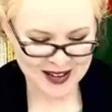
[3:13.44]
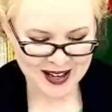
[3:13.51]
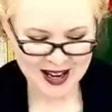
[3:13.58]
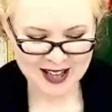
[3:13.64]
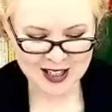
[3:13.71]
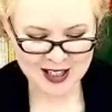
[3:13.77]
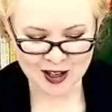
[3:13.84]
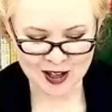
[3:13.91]

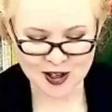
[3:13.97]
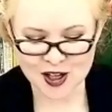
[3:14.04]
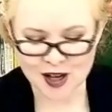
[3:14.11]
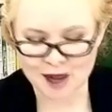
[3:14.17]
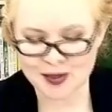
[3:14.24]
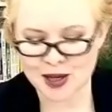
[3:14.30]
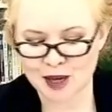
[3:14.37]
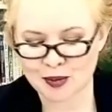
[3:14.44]
Dr.
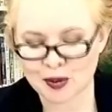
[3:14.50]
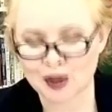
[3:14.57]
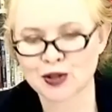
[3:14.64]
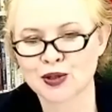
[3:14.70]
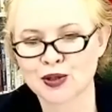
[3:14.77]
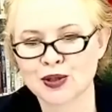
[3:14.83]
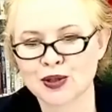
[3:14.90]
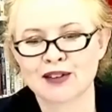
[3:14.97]
Shamsad
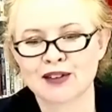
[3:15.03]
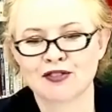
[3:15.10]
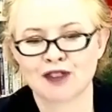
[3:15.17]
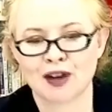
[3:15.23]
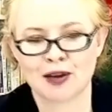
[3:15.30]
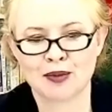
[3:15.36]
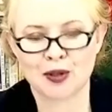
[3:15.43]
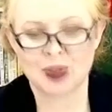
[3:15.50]
Mortuza
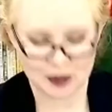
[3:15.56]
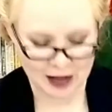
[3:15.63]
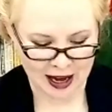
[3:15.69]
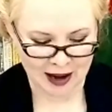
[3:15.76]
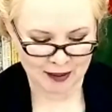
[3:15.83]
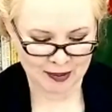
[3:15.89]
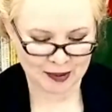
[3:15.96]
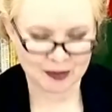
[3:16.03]
from ULAB.
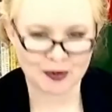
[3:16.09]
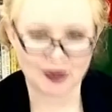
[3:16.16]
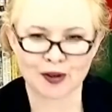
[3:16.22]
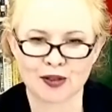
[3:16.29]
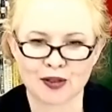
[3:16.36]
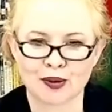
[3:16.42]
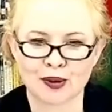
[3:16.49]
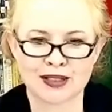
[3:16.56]
We're
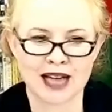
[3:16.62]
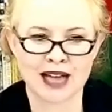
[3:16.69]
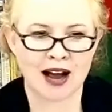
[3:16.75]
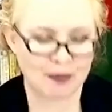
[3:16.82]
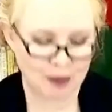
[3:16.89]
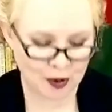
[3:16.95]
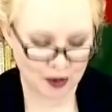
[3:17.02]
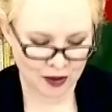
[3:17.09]
thrilled to have
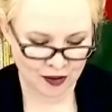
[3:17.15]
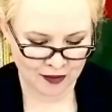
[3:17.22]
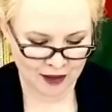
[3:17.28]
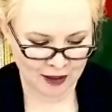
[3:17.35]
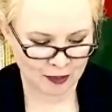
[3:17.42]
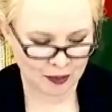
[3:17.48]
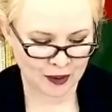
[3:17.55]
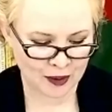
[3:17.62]
both of
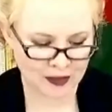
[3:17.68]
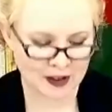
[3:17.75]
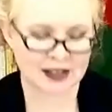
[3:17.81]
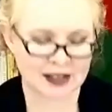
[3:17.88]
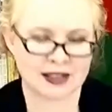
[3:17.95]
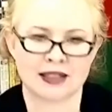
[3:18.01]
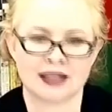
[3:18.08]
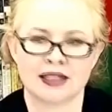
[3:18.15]
them with us
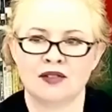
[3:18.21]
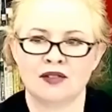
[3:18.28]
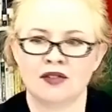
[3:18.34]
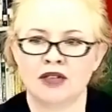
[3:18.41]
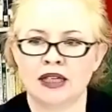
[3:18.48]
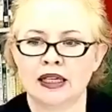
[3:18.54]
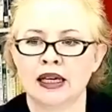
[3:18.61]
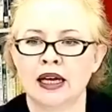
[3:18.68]
this evening.
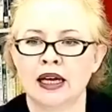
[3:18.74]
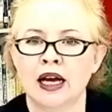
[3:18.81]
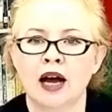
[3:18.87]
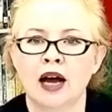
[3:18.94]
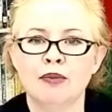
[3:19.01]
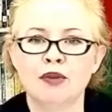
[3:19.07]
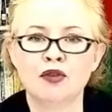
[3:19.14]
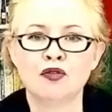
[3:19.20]

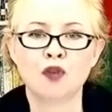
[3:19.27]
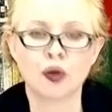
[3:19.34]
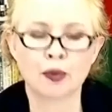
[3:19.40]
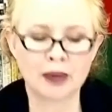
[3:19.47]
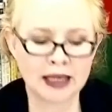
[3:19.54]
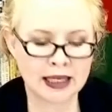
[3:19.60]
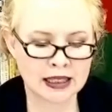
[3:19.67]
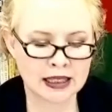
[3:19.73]
Before we
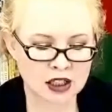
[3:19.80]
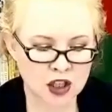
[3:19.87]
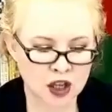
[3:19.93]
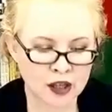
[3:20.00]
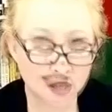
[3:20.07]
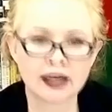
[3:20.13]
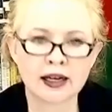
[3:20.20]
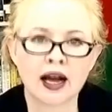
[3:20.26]
get
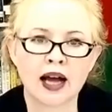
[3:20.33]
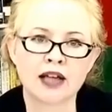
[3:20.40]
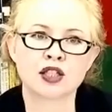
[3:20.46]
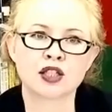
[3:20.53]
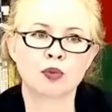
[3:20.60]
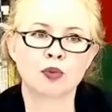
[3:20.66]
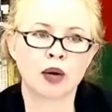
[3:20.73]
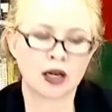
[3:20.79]
started, I just
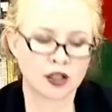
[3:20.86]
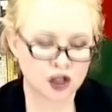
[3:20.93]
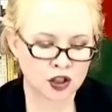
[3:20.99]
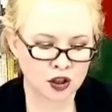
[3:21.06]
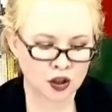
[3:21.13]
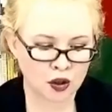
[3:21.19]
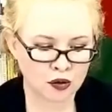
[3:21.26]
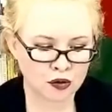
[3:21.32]
wanted to
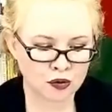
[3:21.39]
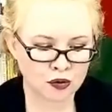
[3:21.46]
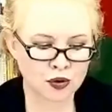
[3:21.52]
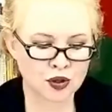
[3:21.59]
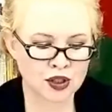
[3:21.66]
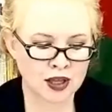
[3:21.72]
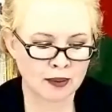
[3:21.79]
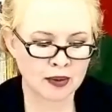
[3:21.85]
go through
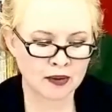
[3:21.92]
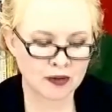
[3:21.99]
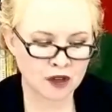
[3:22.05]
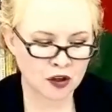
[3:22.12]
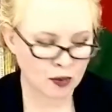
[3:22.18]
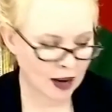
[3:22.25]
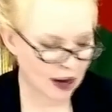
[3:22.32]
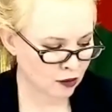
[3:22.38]
some of the
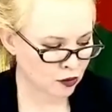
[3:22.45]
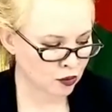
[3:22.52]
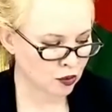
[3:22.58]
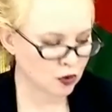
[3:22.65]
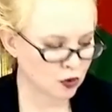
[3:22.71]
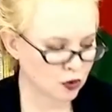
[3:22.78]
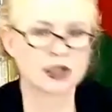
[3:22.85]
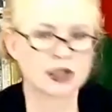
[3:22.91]
ground
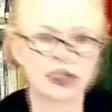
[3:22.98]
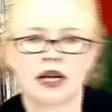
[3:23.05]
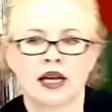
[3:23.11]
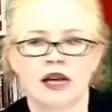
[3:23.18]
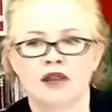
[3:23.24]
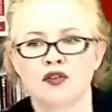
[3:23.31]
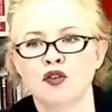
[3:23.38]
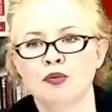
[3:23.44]
rules. If
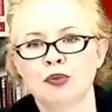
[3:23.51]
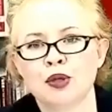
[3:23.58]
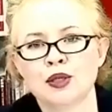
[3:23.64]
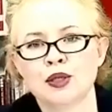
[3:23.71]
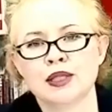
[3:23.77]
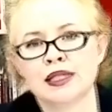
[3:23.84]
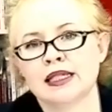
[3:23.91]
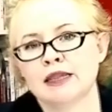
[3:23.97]
you
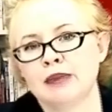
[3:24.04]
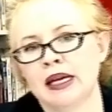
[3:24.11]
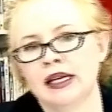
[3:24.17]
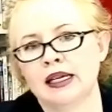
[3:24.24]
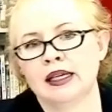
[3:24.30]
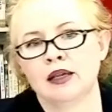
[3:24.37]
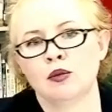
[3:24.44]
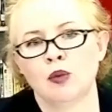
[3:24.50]
participated
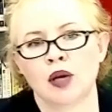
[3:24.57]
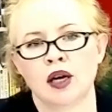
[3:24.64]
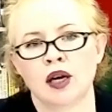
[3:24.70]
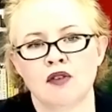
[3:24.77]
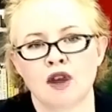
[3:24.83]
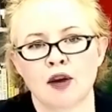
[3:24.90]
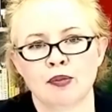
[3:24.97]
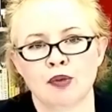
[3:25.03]
in one of
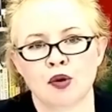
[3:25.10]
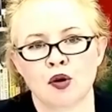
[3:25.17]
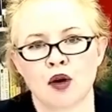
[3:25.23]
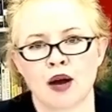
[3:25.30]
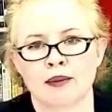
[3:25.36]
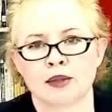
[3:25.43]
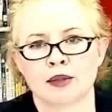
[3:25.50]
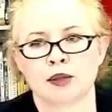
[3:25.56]
our
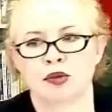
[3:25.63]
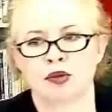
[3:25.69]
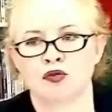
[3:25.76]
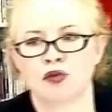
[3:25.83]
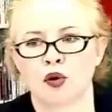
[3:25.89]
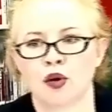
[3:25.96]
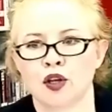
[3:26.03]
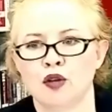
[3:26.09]
programs
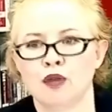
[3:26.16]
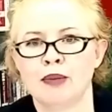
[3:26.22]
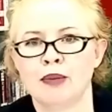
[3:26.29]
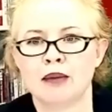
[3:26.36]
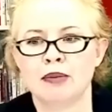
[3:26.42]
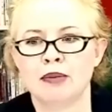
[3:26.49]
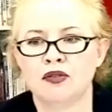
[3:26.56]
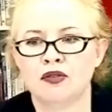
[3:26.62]
before, you may
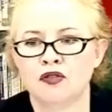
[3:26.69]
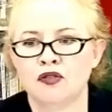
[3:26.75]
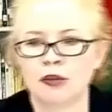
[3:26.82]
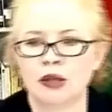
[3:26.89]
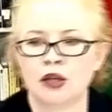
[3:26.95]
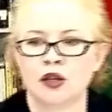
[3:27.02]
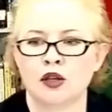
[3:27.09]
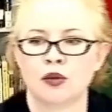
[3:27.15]
be
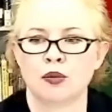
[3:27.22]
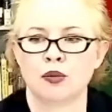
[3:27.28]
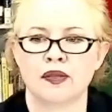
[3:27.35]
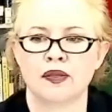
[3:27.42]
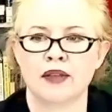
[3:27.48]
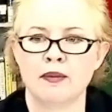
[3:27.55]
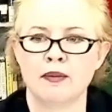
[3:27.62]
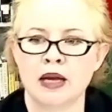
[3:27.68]
familiar with
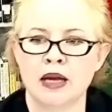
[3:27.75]
them.